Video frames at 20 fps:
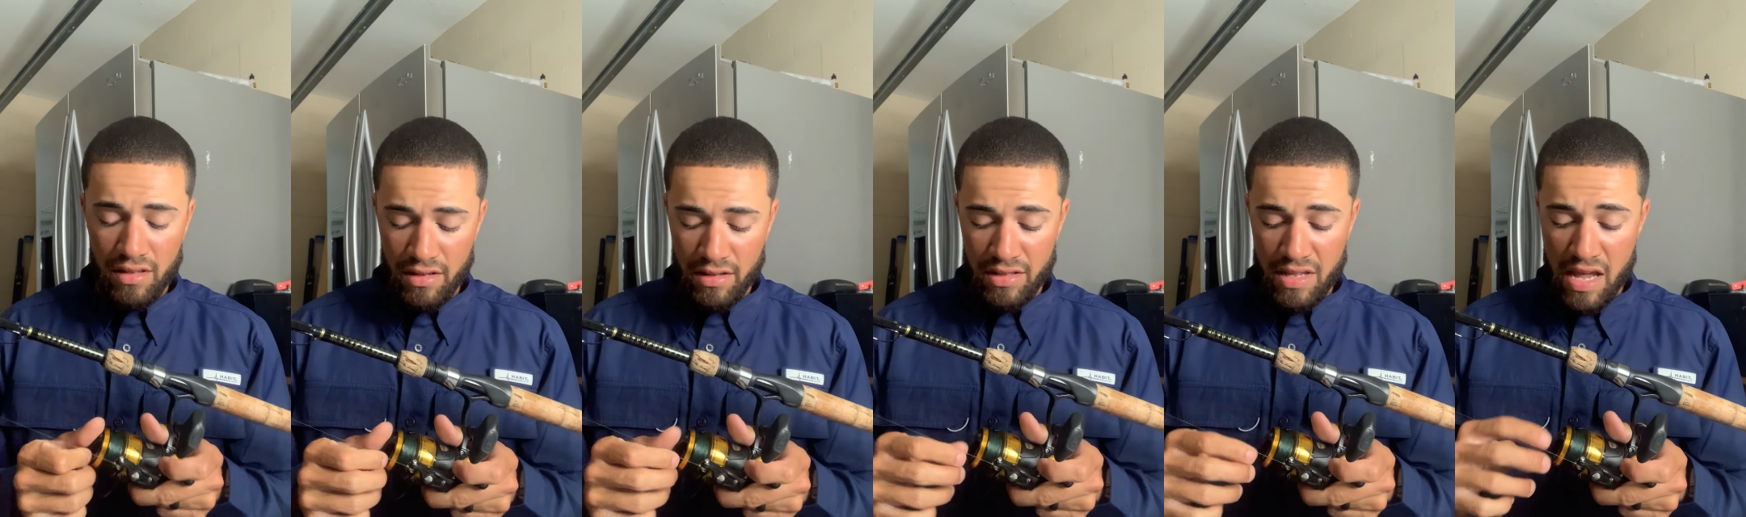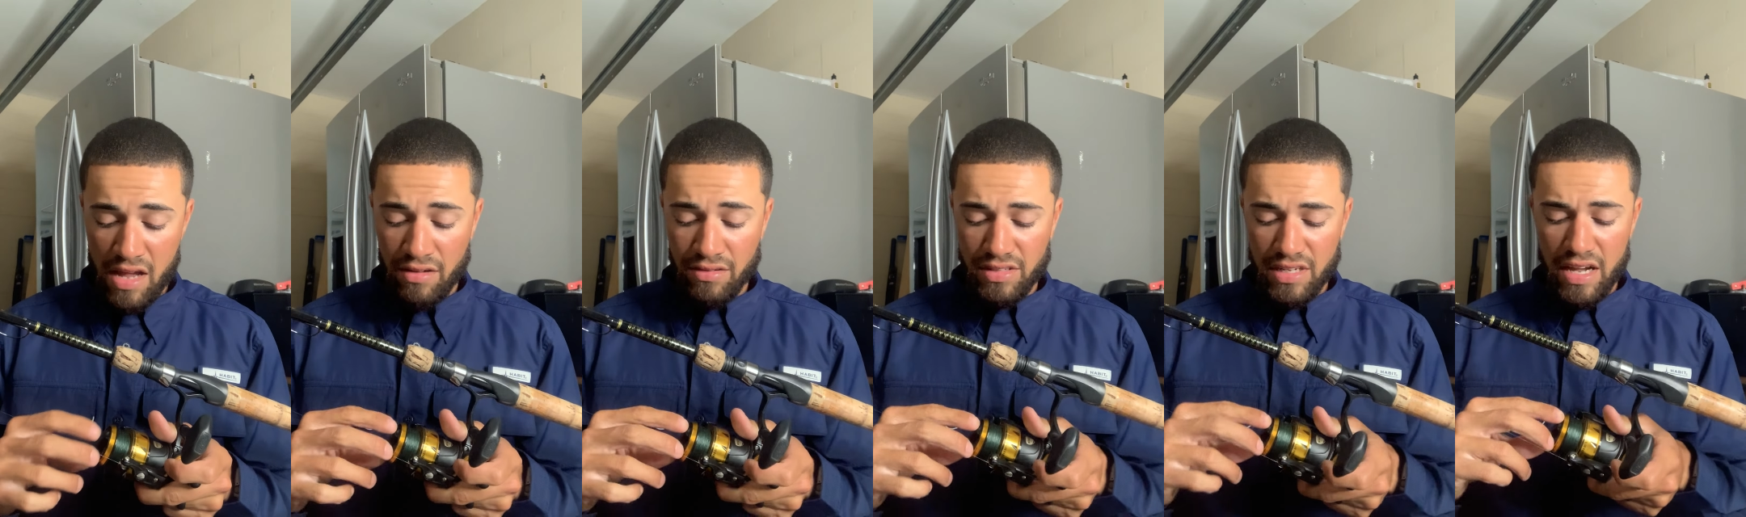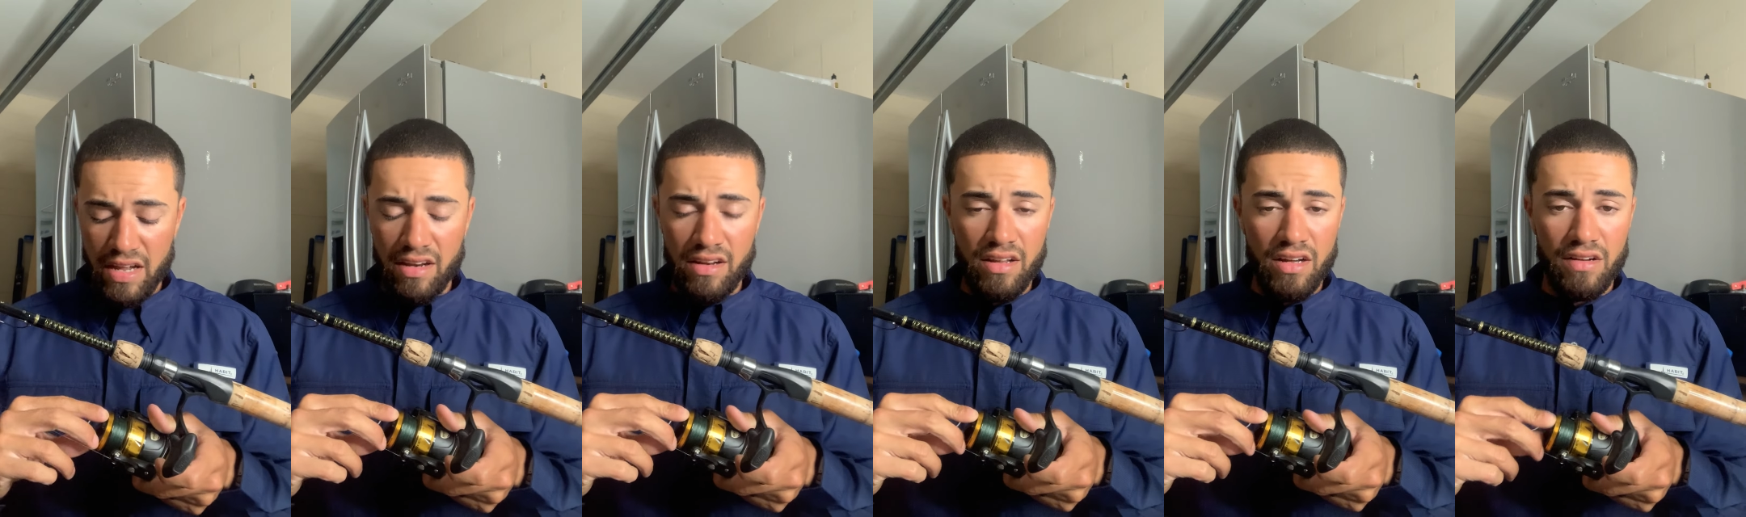down
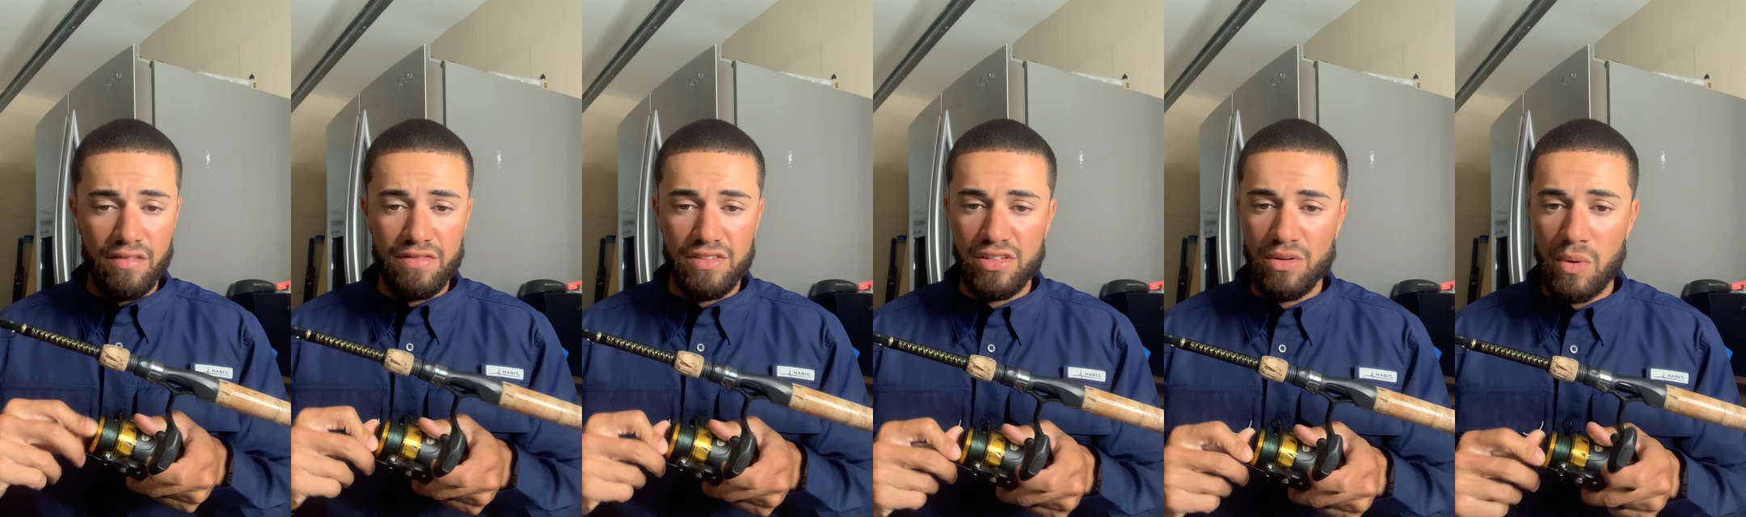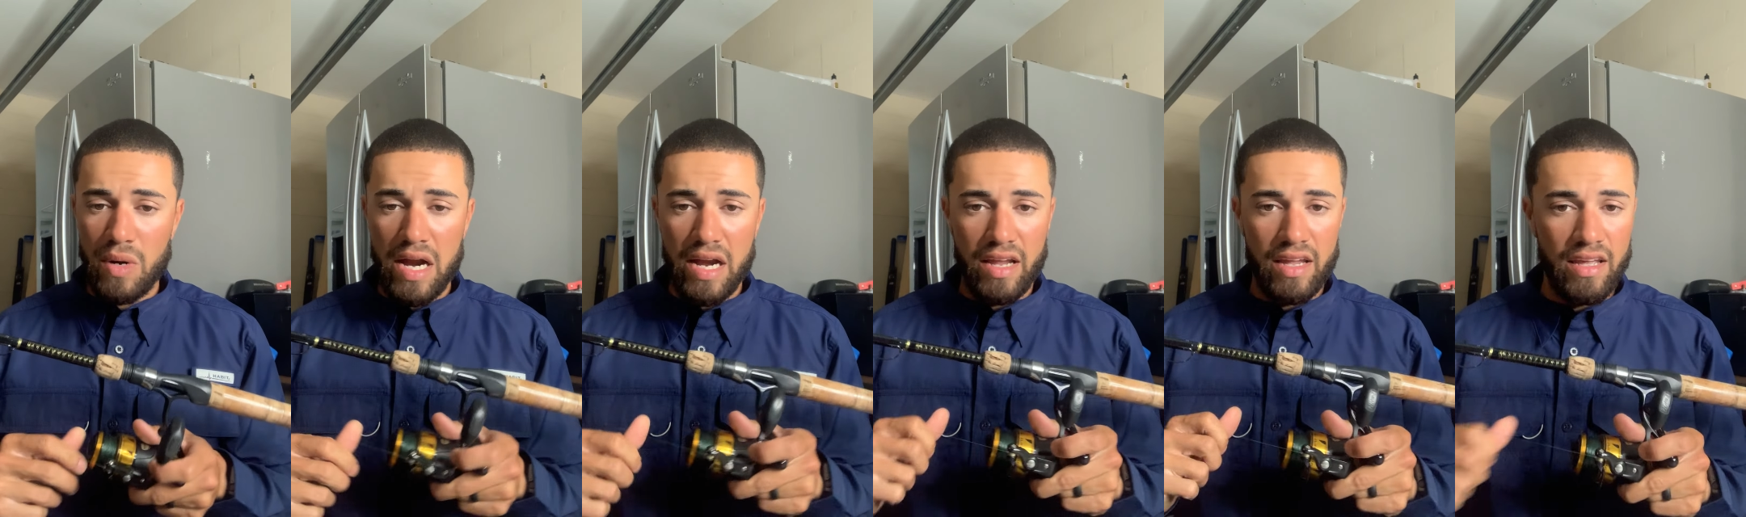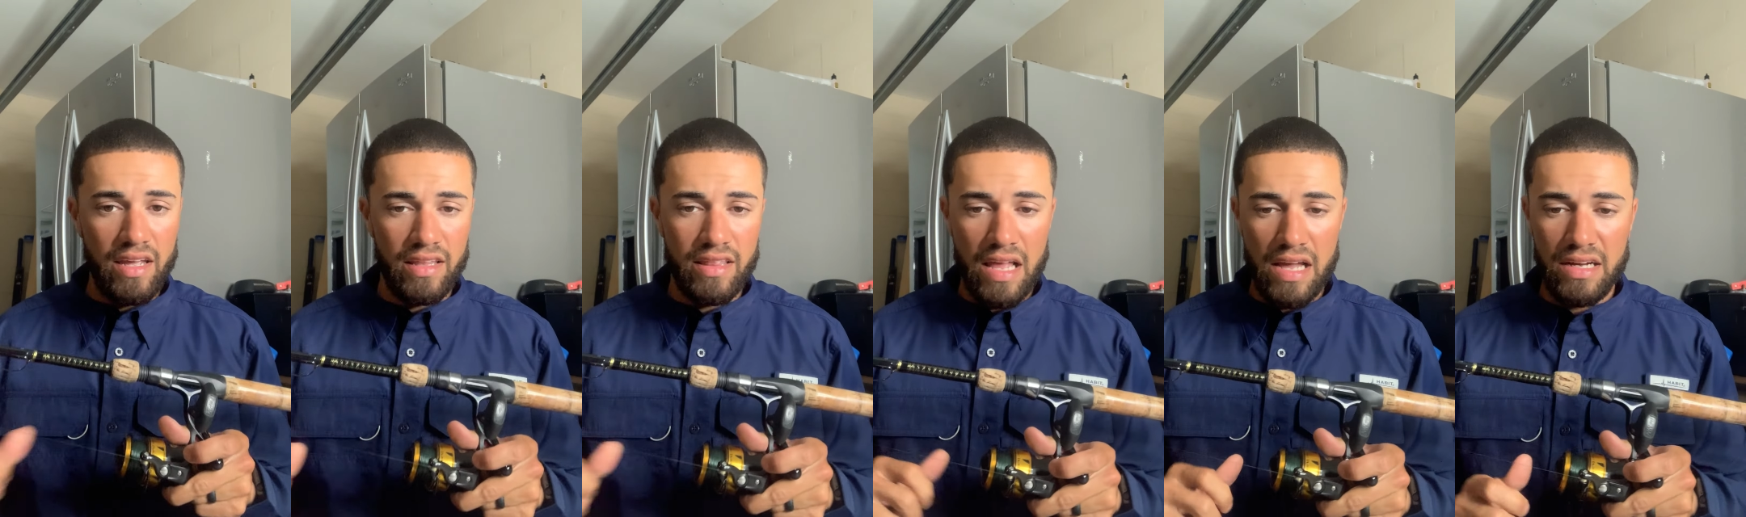tight enough so where I can
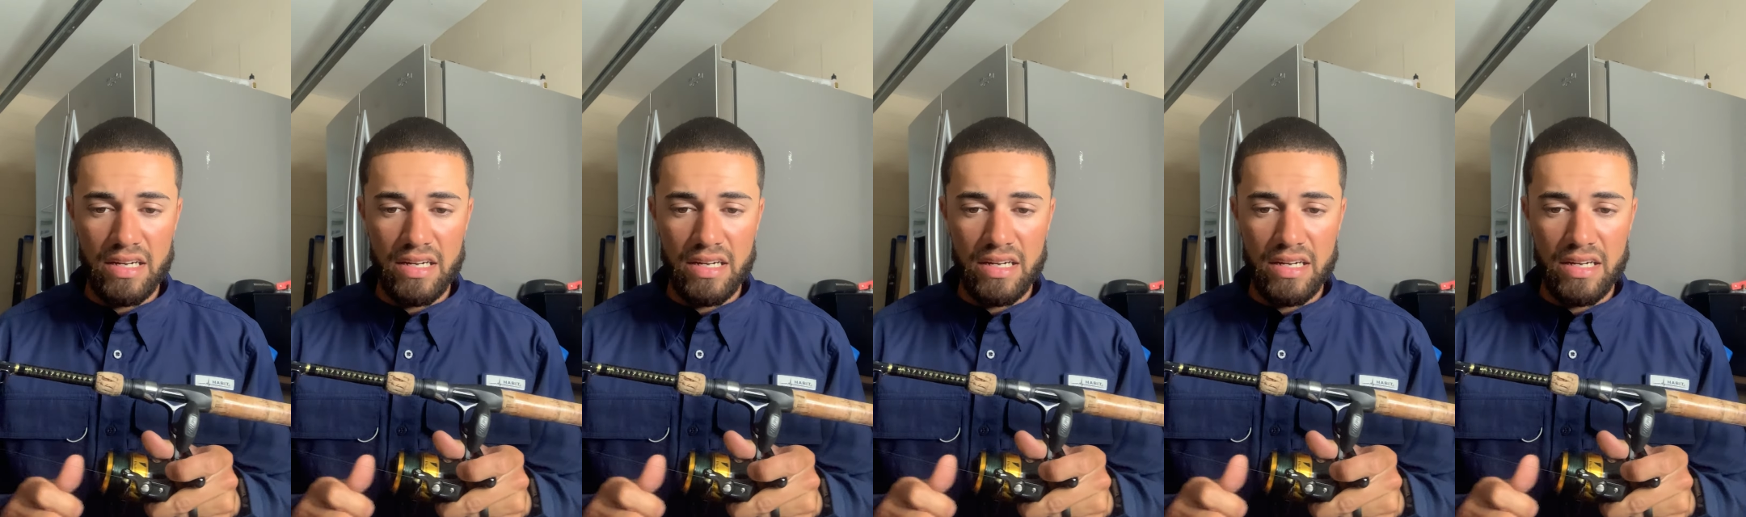get that